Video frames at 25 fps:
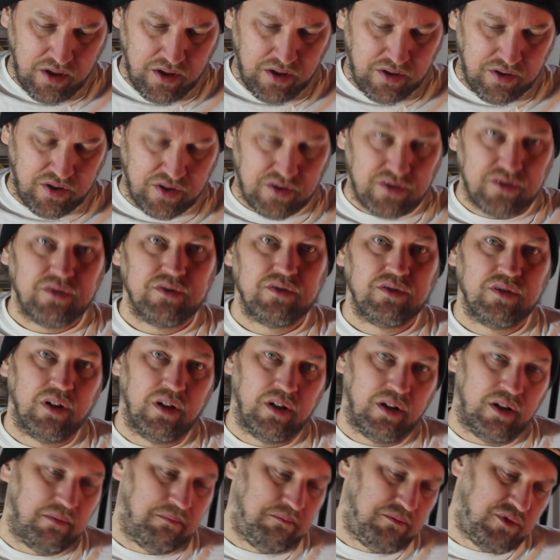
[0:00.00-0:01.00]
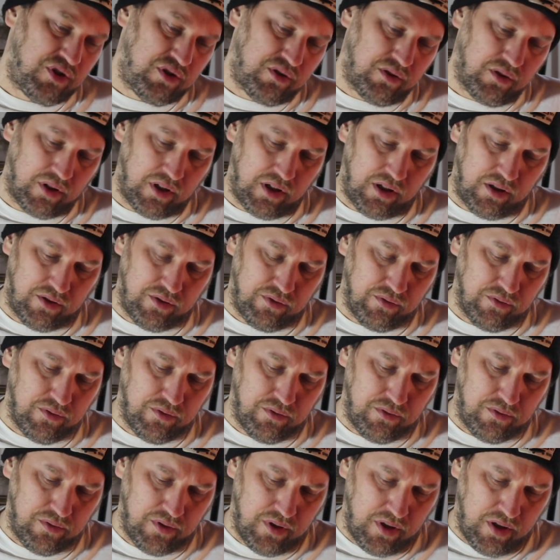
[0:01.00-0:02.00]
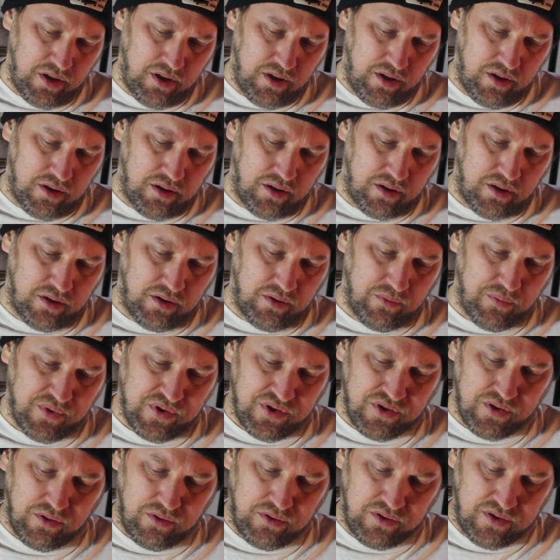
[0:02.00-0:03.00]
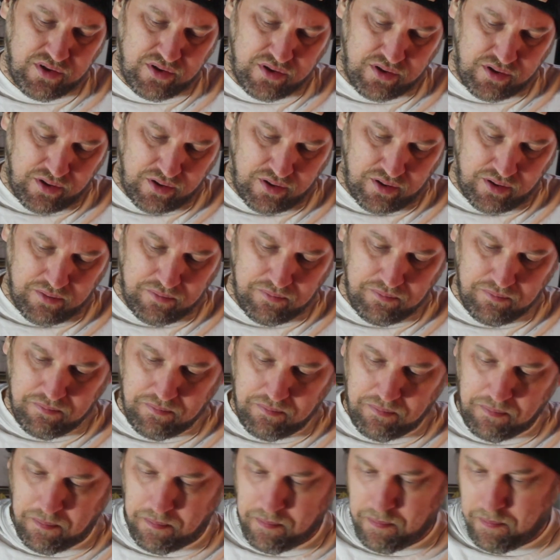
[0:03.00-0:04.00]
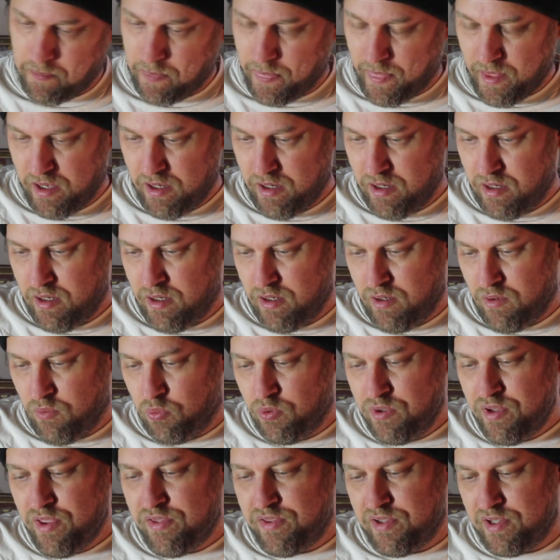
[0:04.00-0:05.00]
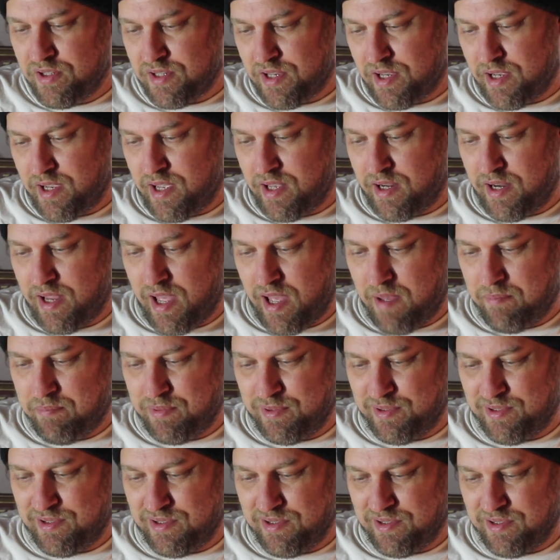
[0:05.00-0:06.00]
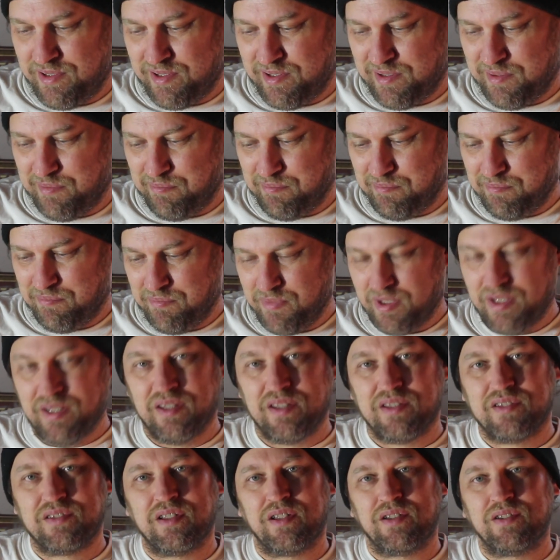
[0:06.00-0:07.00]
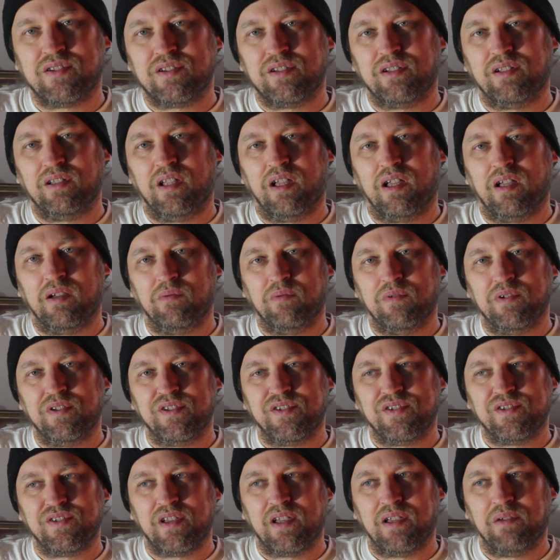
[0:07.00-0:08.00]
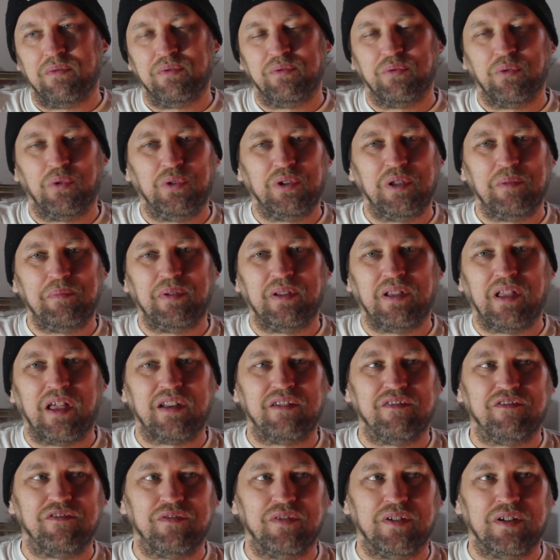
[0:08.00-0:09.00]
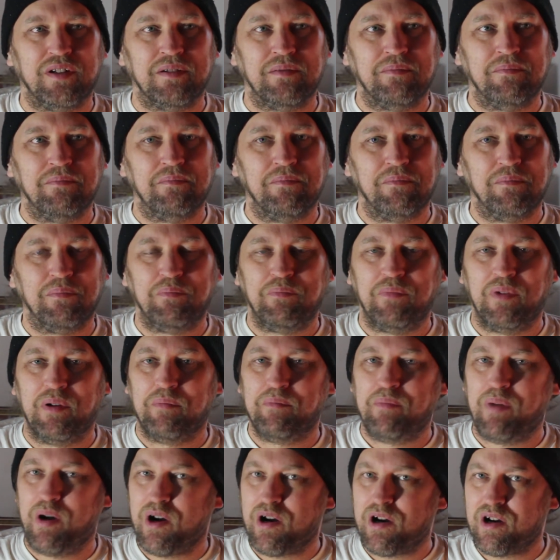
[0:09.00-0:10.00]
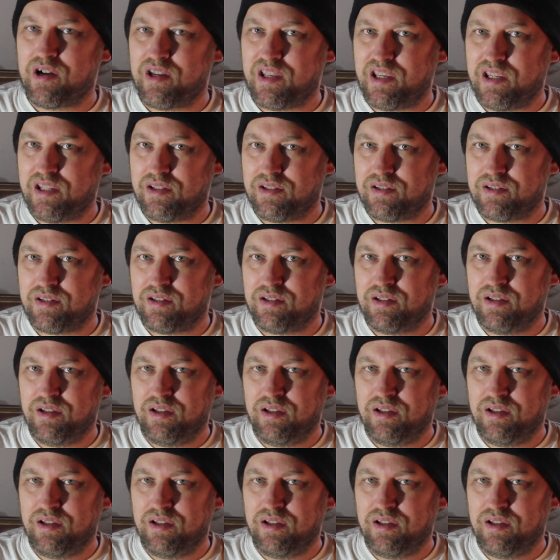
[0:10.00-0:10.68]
Just looking through the results. One of the things I had happen in this dungeon a lot was I would roll up a lot of parties